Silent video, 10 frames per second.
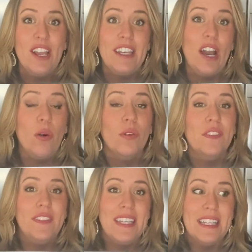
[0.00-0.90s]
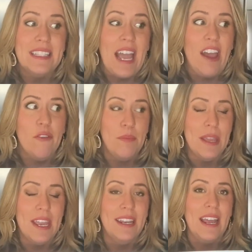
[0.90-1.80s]
Now, these have
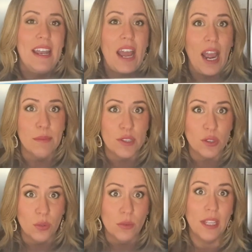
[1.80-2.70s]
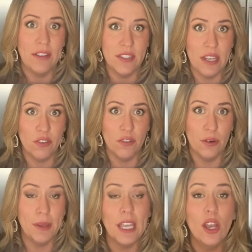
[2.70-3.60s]
been an absolute lifesaver for
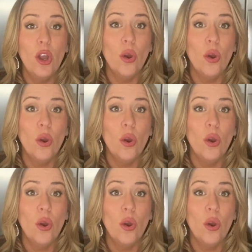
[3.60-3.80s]
me.